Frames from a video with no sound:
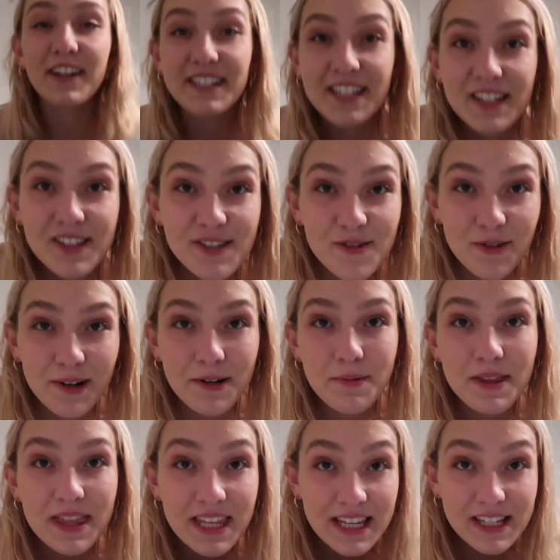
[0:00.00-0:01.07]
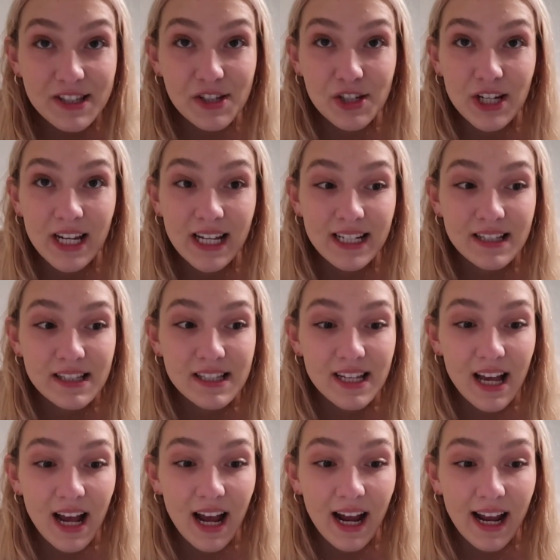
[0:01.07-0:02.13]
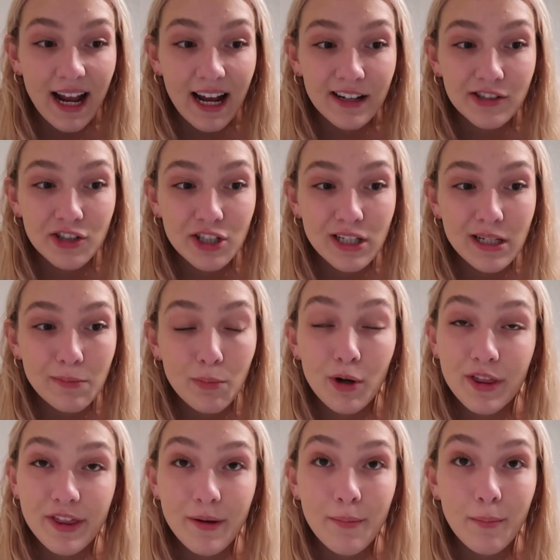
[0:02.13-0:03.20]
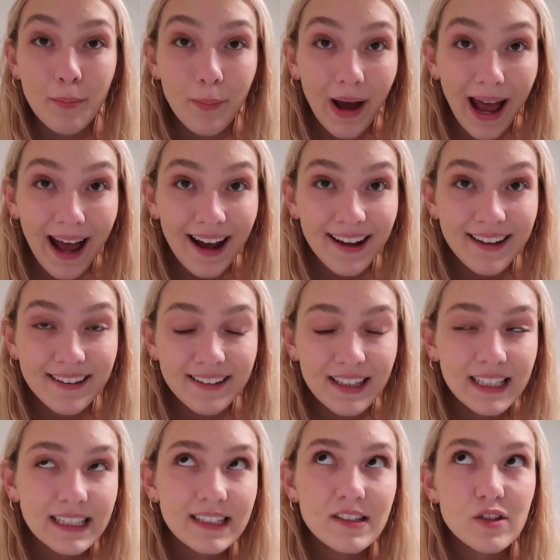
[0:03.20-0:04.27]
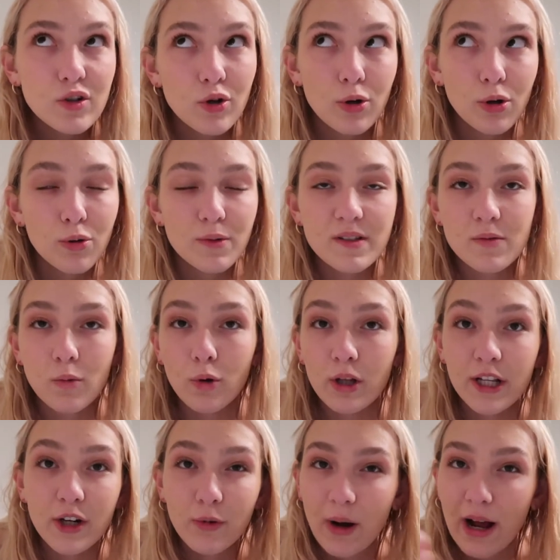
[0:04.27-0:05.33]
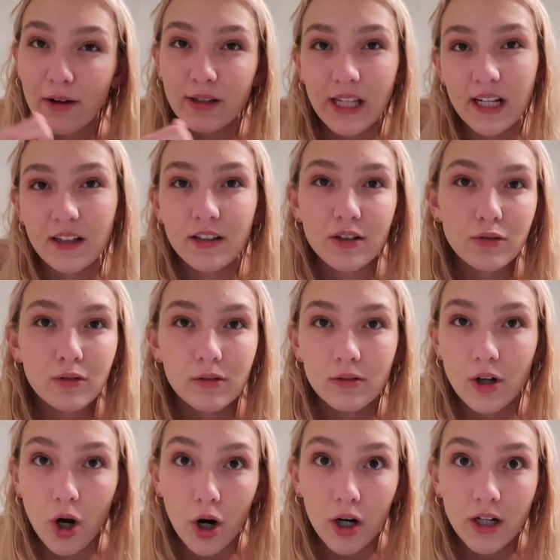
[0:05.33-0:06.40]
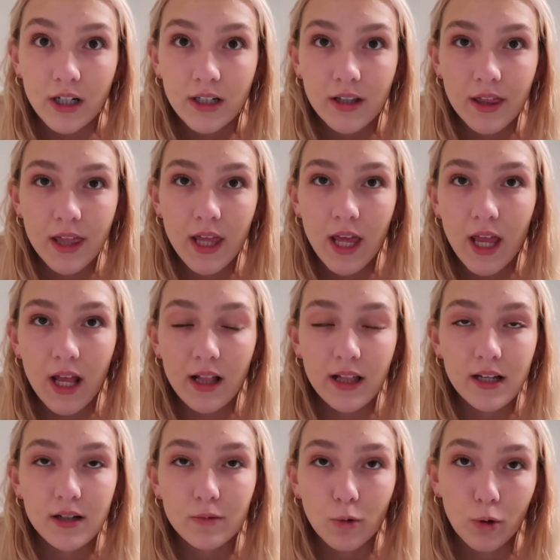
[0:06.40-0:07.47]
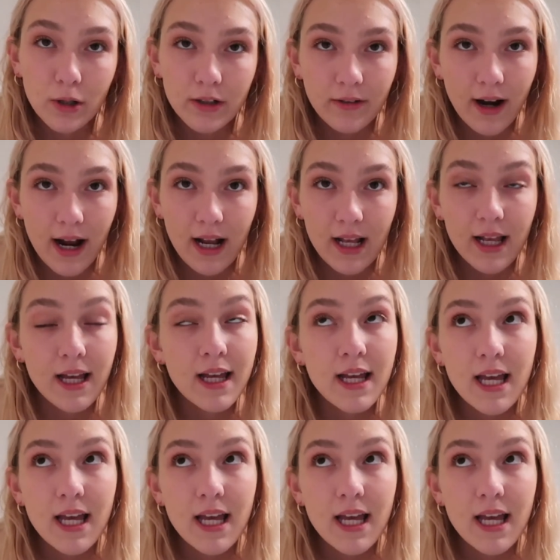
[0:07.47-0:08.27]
Funny story with these jeans, I actually put them back. Like this girl was rolling around like a little cart thing, like a rolling rack.